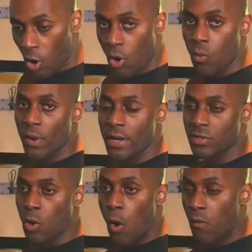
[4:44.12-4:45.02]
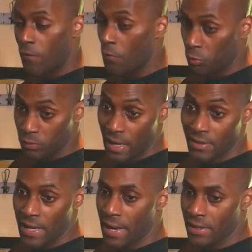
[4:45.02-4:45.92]
always over filter my
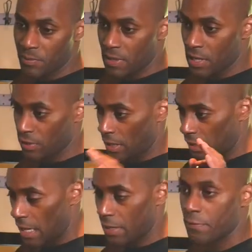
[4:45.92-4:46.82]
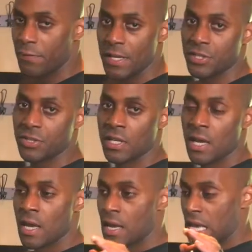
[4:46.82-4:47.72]
tanks because a lot of fish,
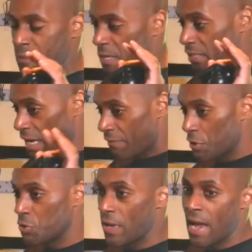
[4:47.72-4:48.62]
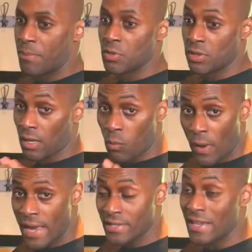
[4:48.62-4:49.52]
especially the kind of fish you have, produce a lot of
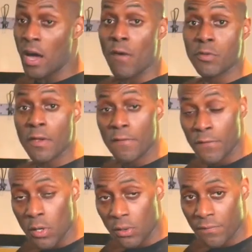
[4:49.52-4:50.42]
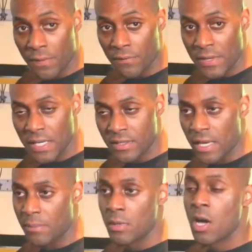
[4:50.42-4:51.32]
waste, and how often you feed
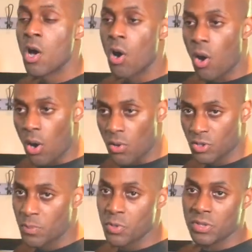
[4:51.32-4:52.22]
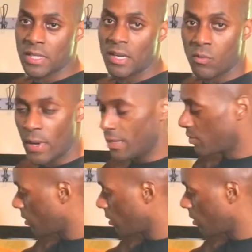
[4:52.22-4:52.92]
them also produce a lot of waste.